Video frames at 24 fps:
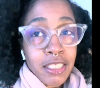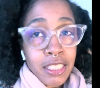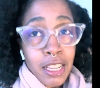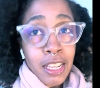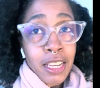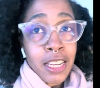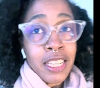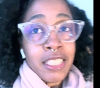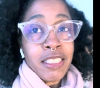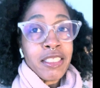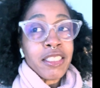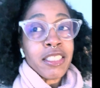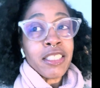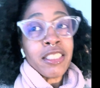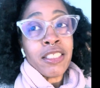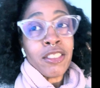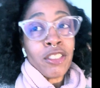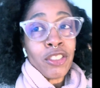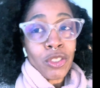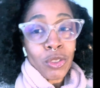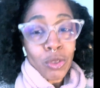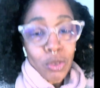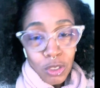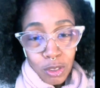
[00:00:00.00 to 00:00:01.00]

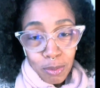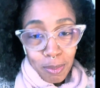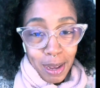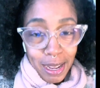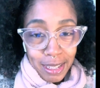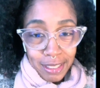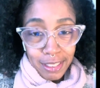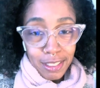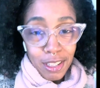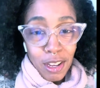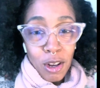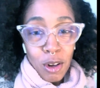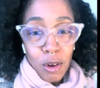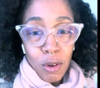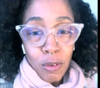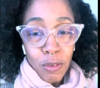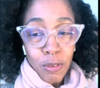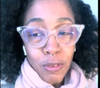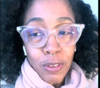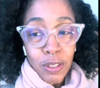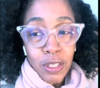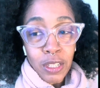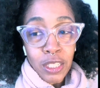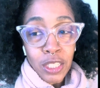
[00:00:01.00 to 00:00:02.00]
introduce
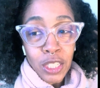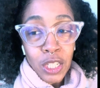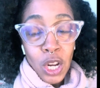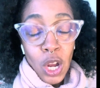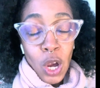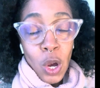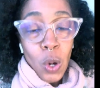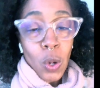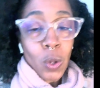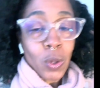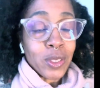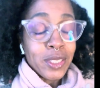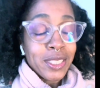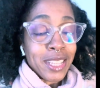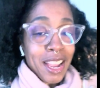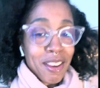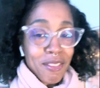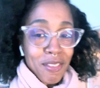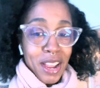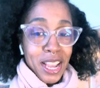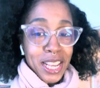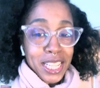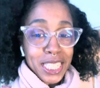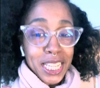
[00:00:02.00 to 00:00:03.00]
myself,
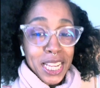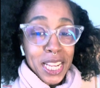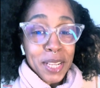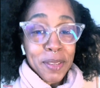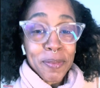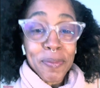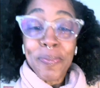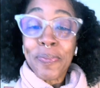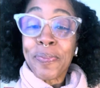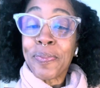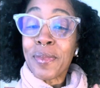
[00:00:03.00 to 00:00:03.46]
directly.